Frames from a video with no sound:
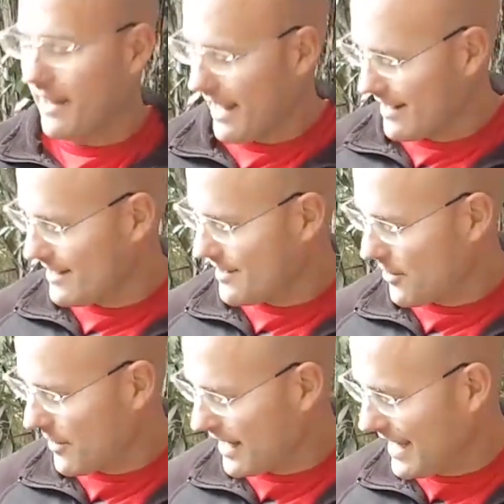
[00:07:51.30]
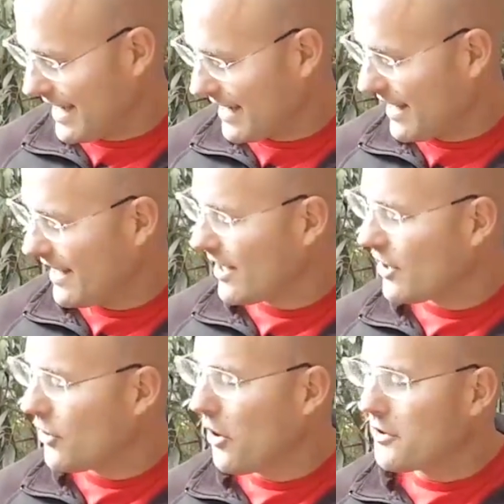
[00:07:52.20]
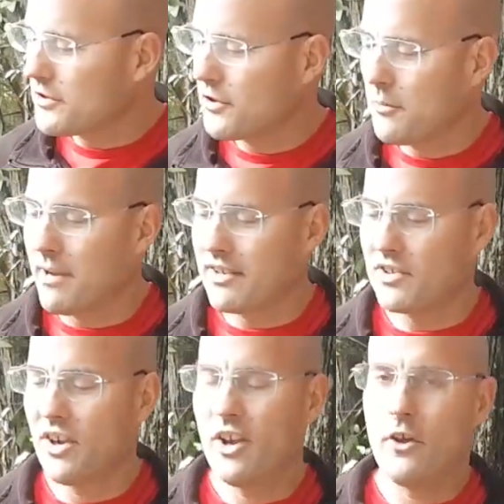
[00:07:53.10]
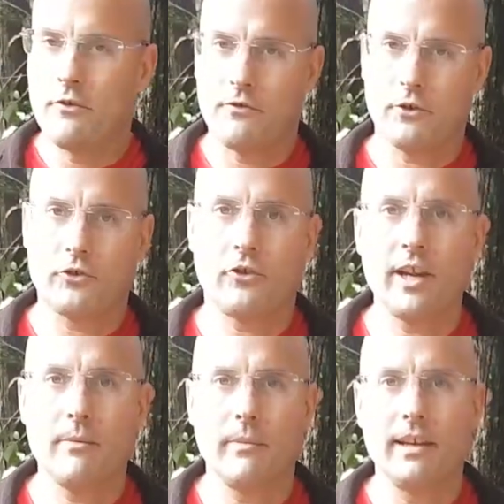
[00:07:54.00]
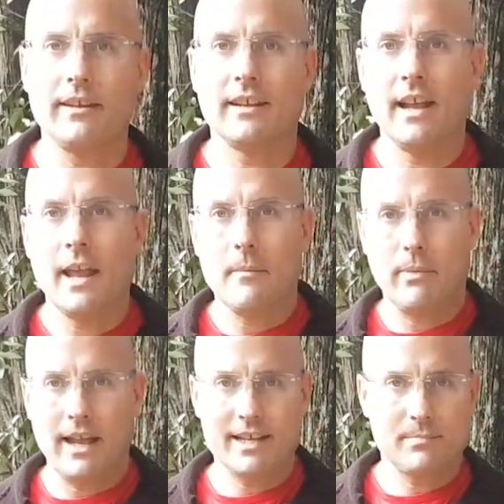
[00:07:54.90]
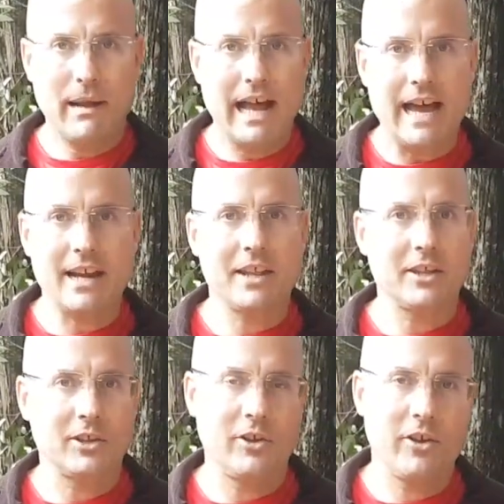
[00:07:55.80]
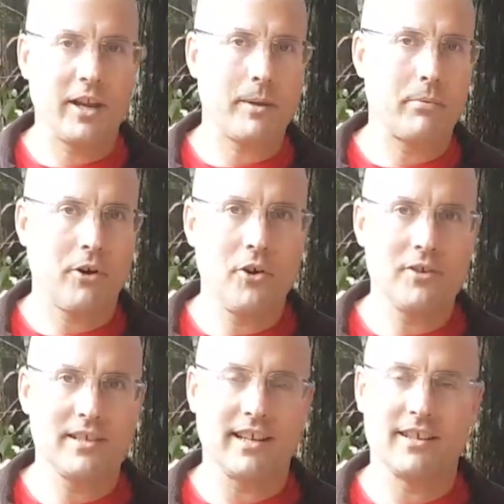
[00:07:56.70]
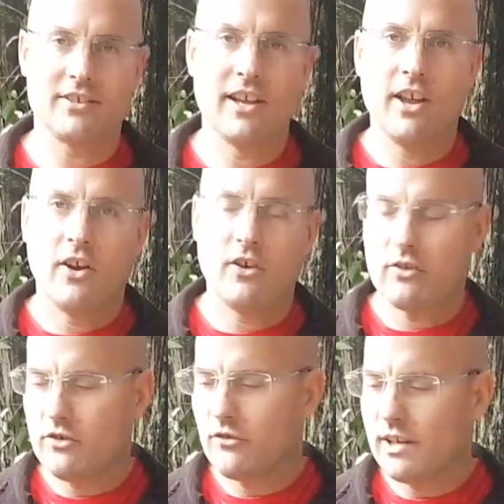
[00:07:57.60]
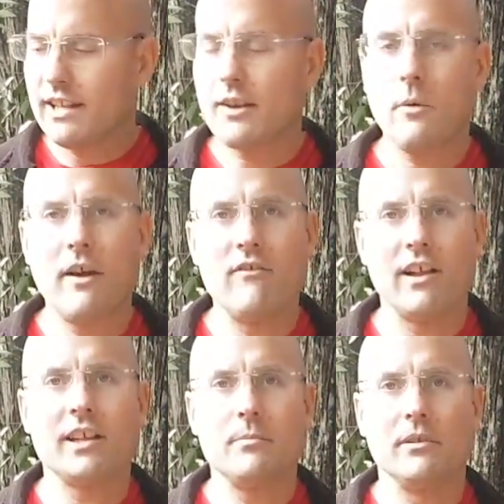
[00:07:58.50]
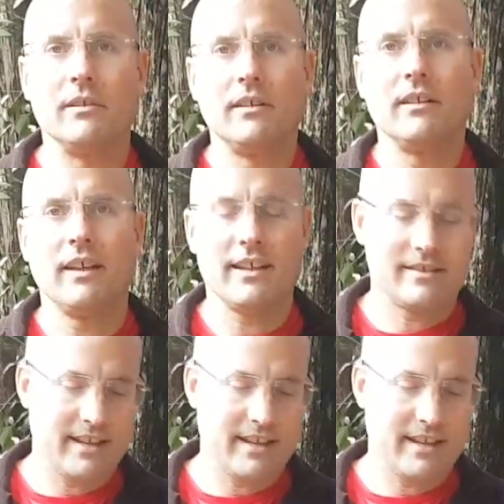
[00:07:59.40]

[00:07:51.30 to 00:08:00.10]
And so again, not so much for treatment, but as part of the learning process, really quite valuable as